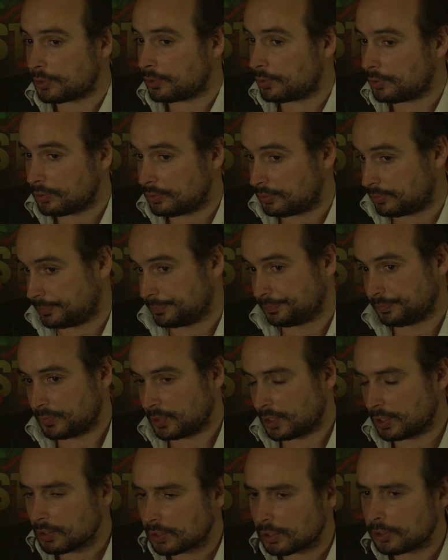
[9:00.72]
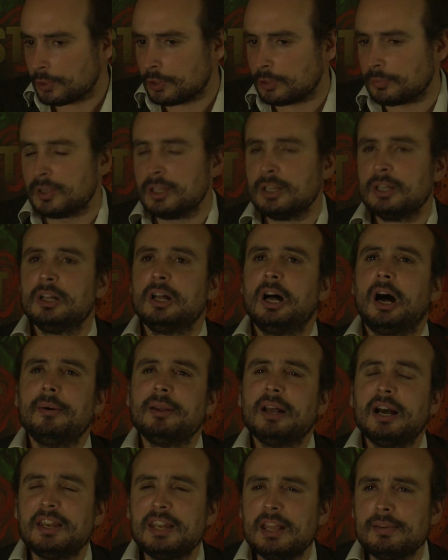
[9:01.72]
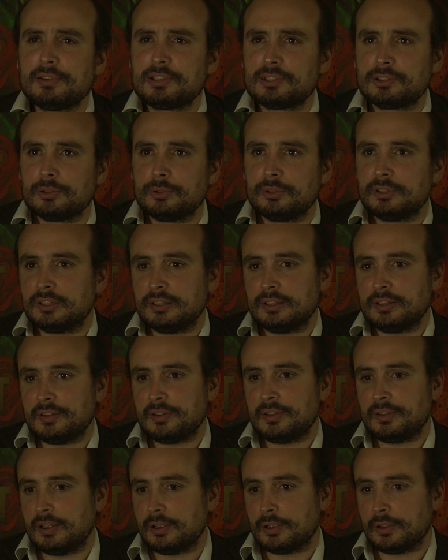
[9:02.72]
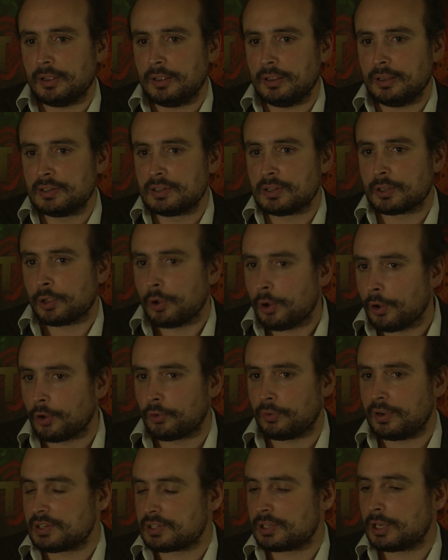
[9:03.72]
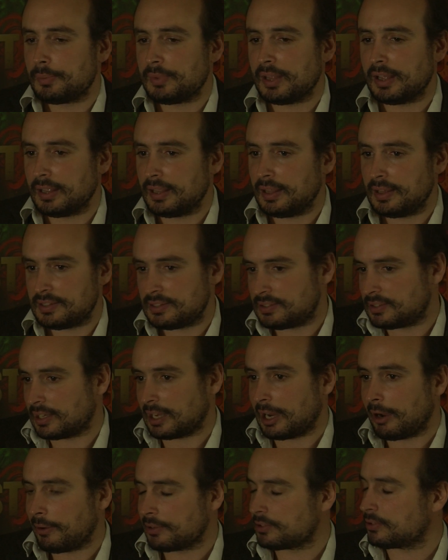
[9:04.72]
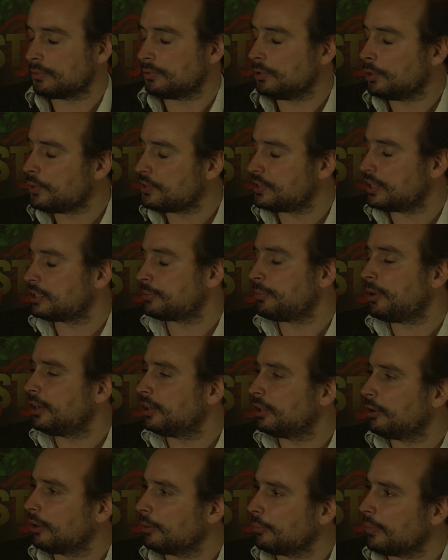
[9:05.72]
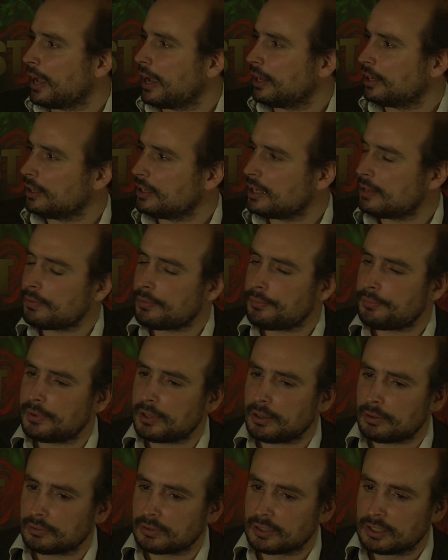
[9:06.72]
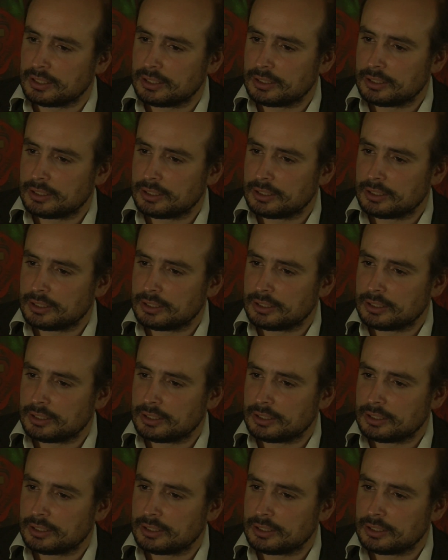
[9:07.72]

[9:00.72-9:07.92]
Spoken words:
could conclude. I never saw it in a concrete term that this is the character losing his mind, going mad. Right. It never felt.